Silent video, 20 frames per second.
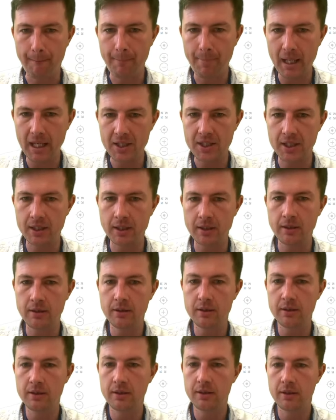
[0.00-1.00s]
button,
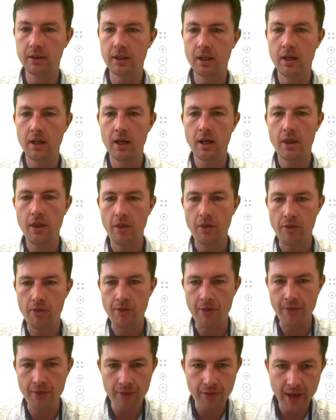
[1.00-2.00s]

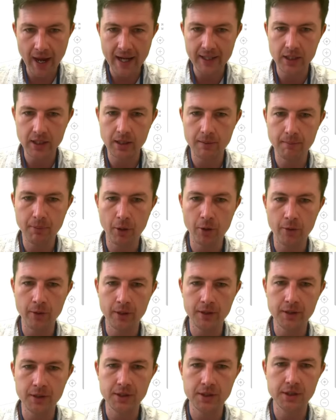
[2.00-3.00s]
that
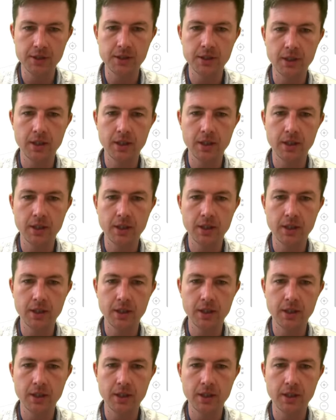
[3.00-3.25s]
component's